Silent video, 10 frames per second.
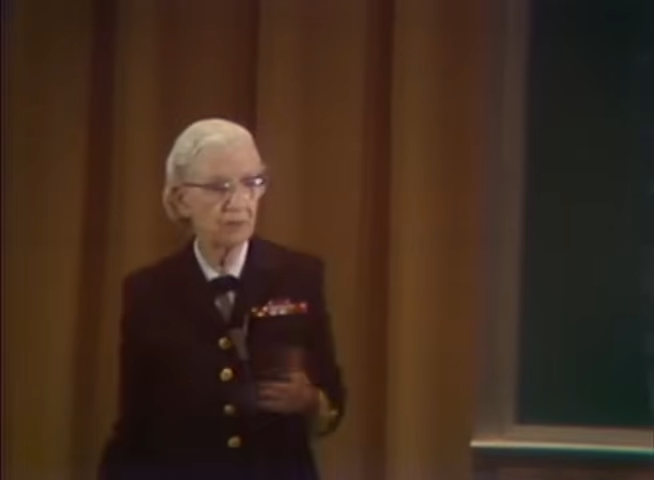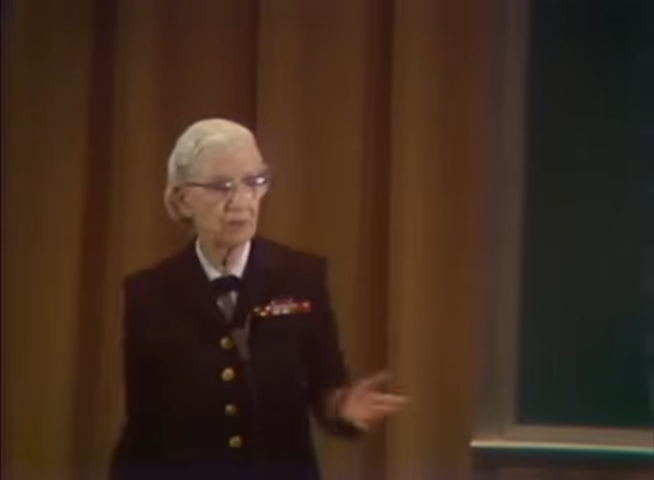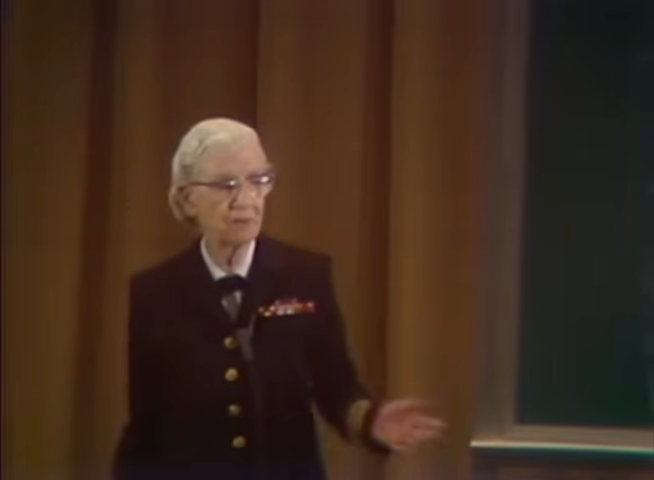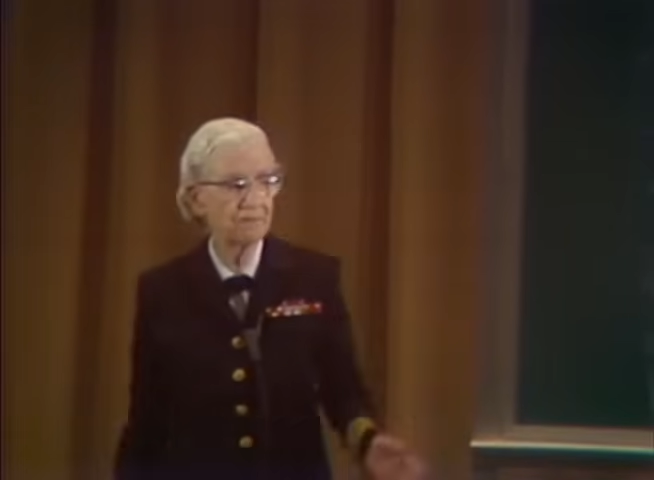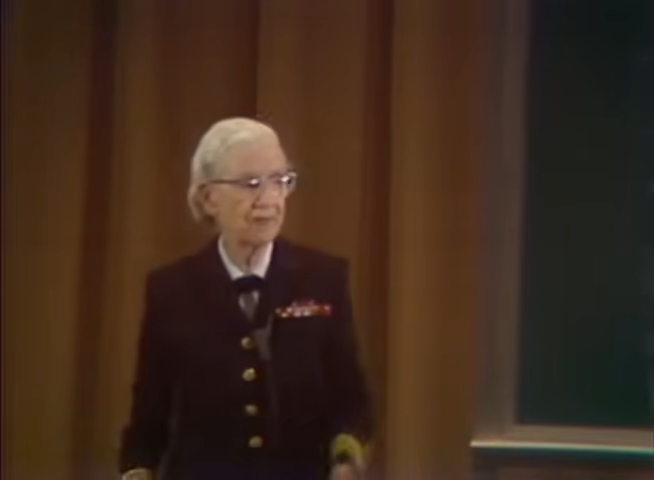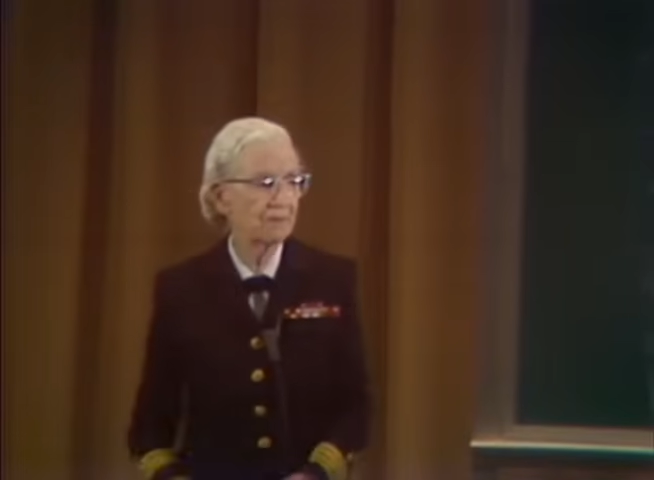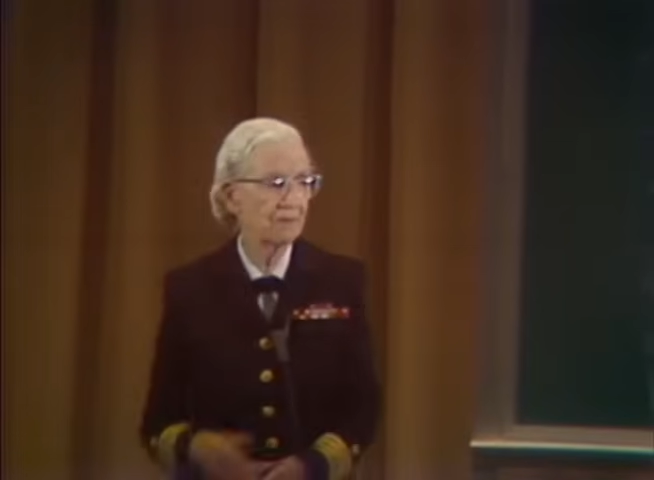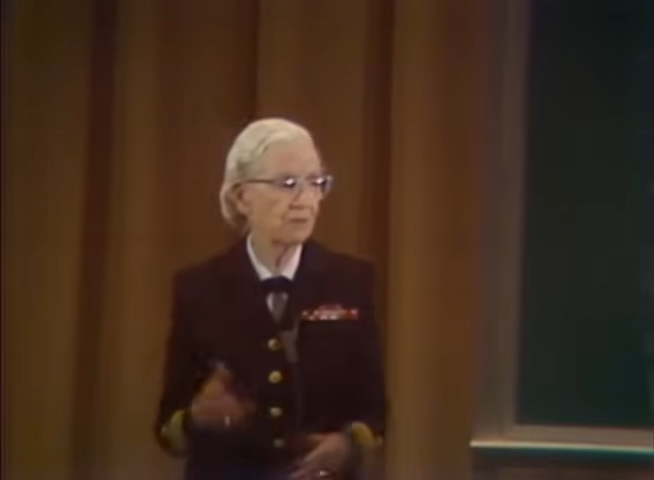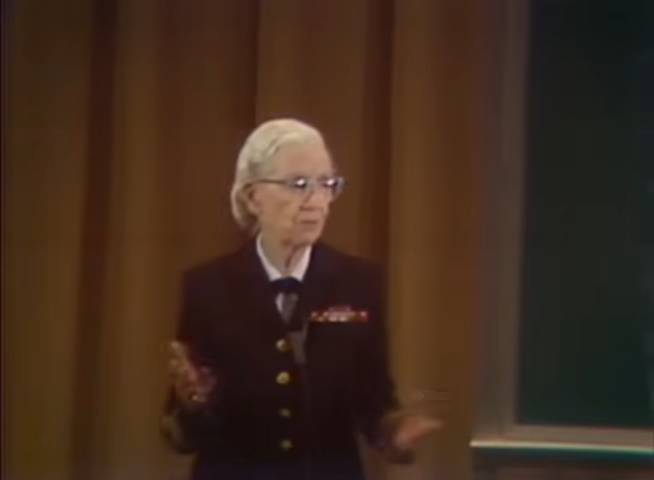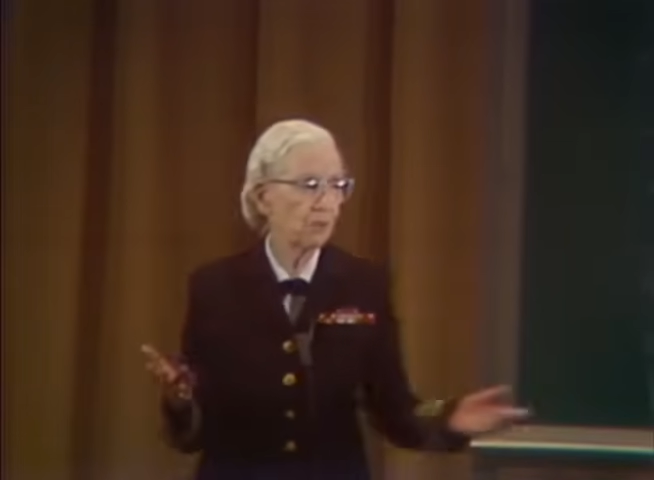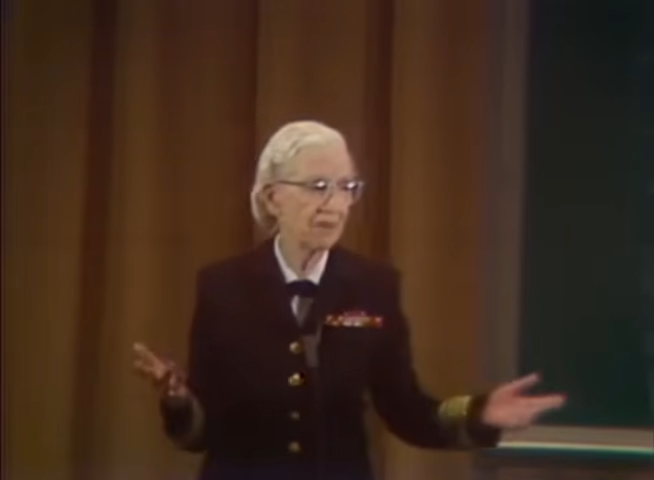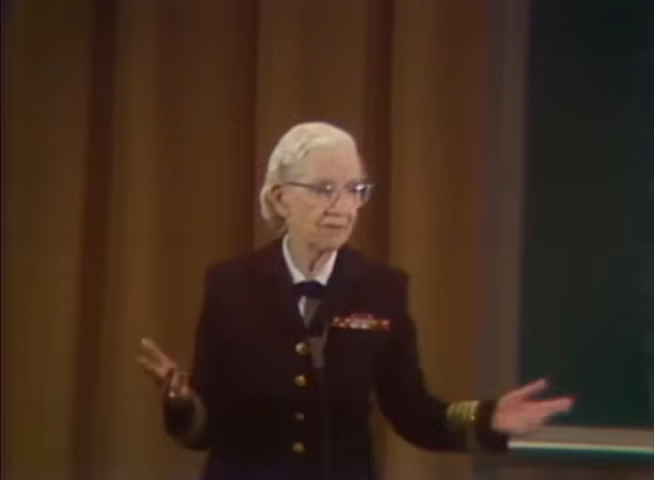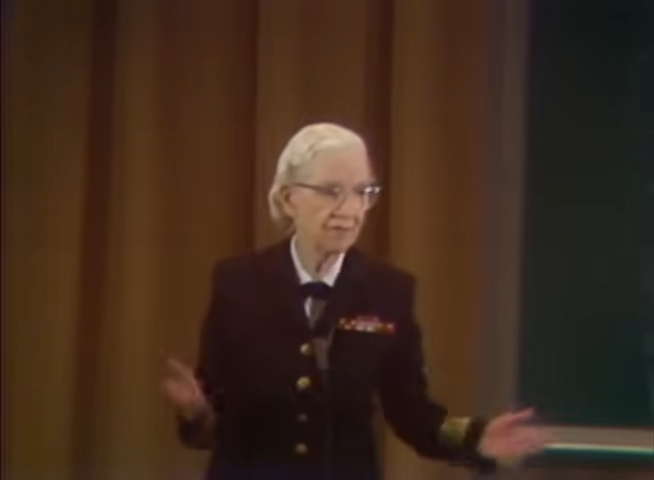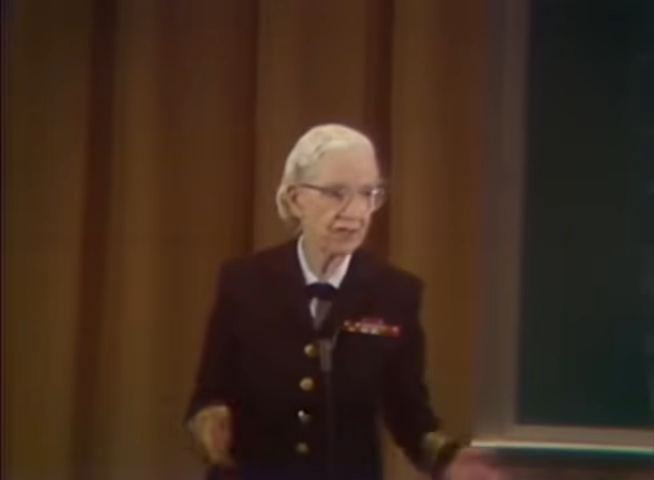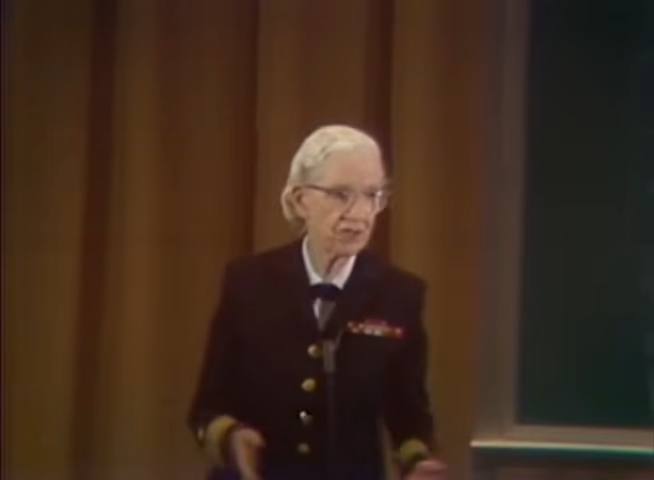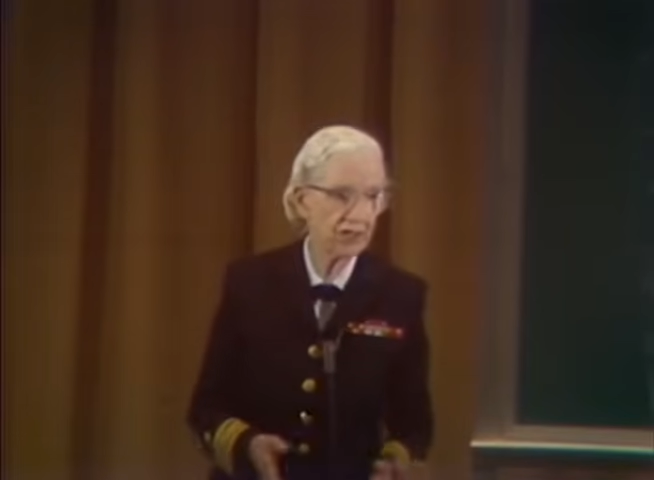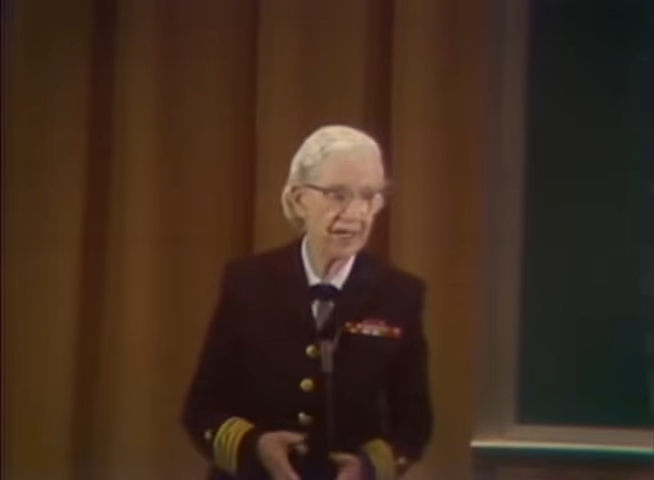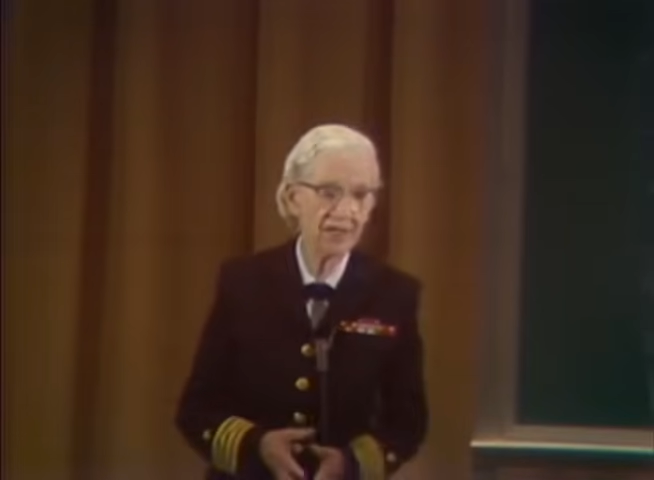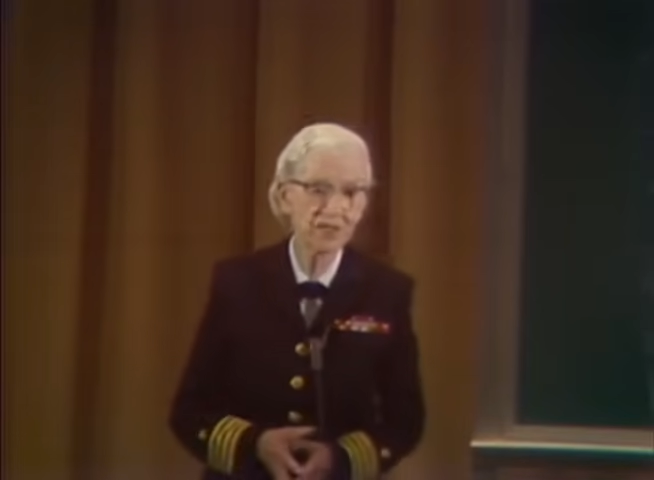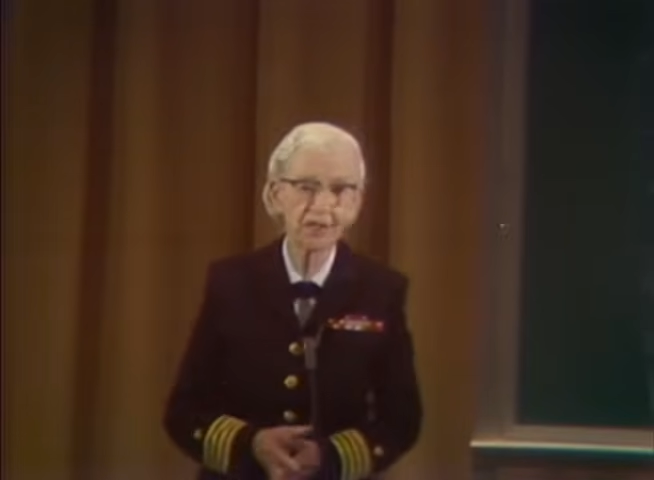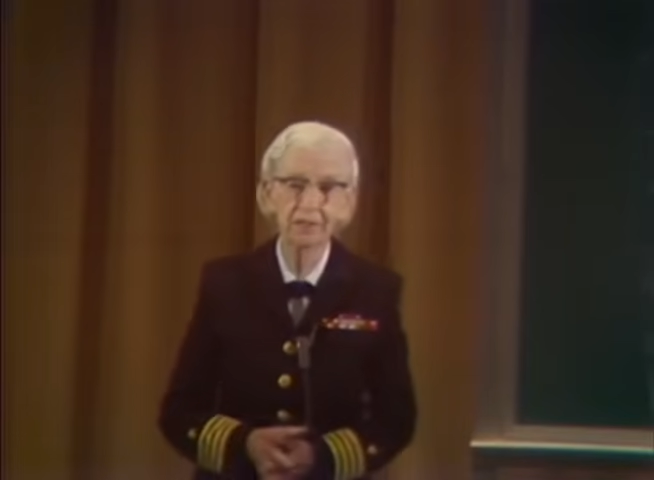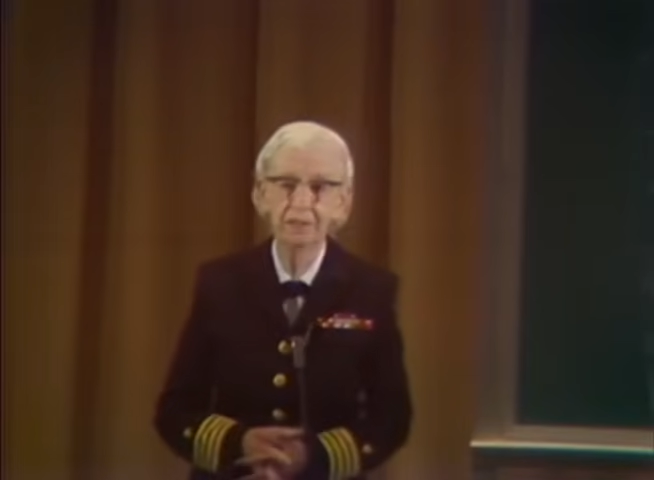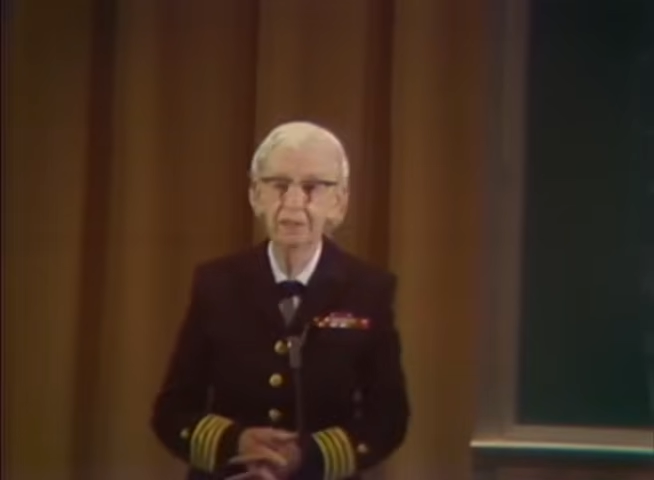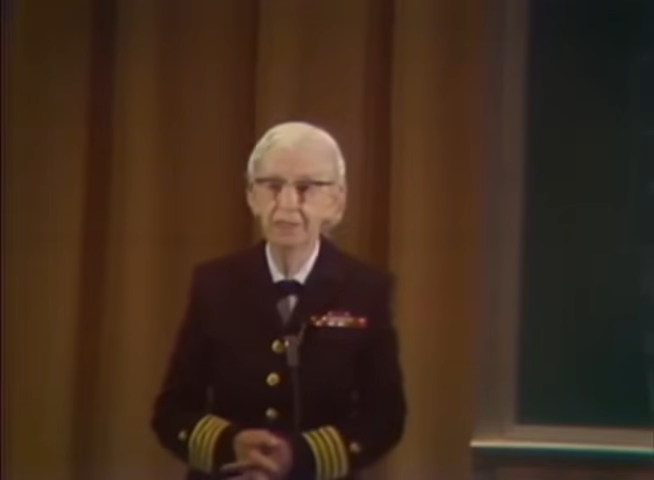3500, whatever you got your hands on.